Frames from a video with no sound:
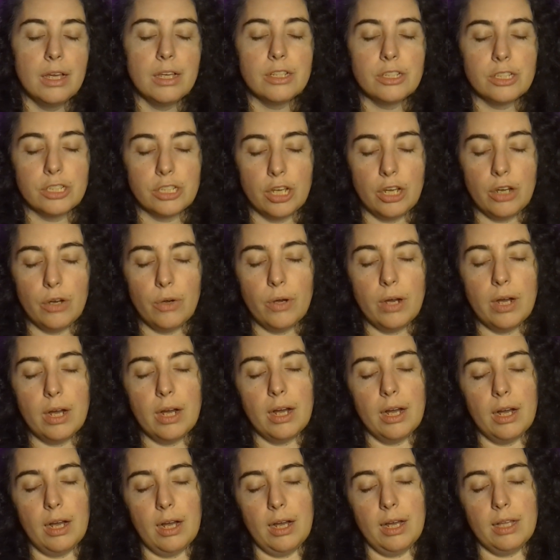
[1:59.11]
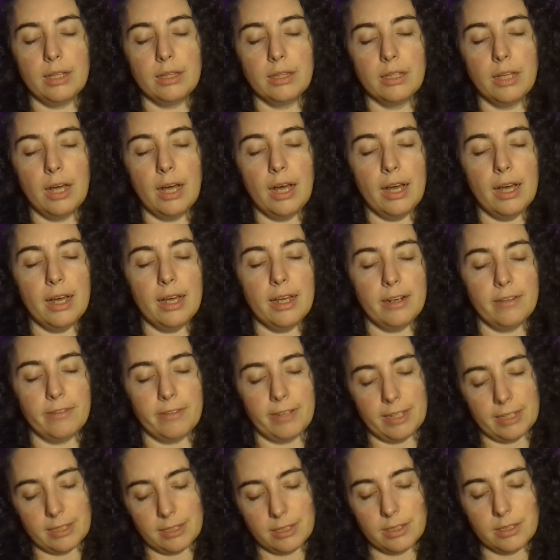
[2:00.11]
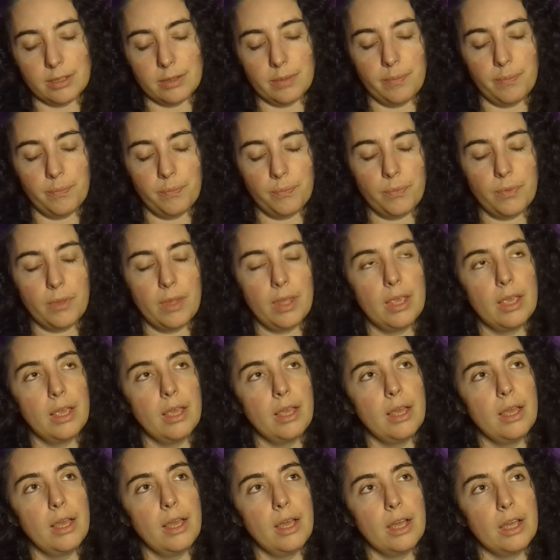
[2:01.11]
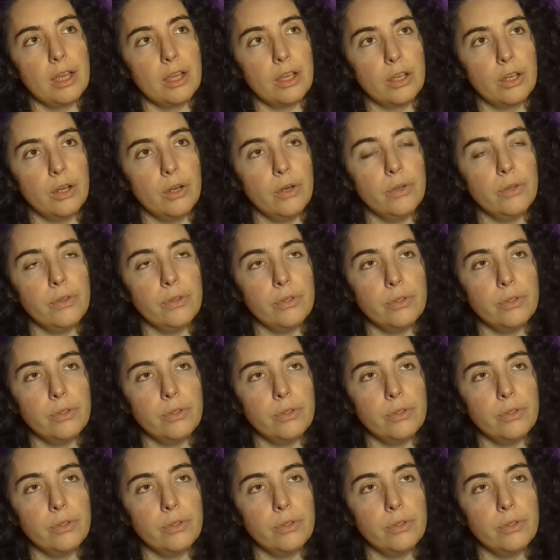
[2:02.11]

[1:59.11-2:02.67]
So a lot of us go